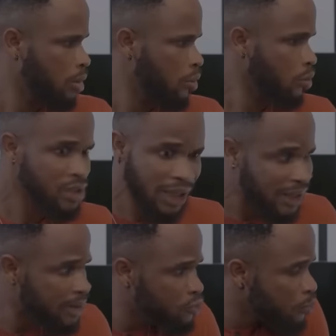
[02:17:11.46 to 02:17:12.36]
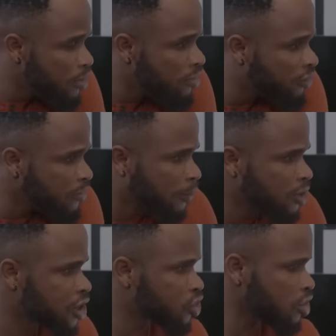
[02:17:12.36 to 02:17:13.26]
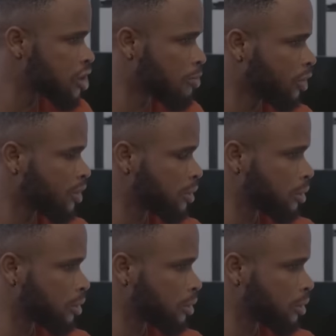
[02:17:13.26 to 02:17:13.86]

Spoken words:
Onyeka came to bail me from the police station this morning.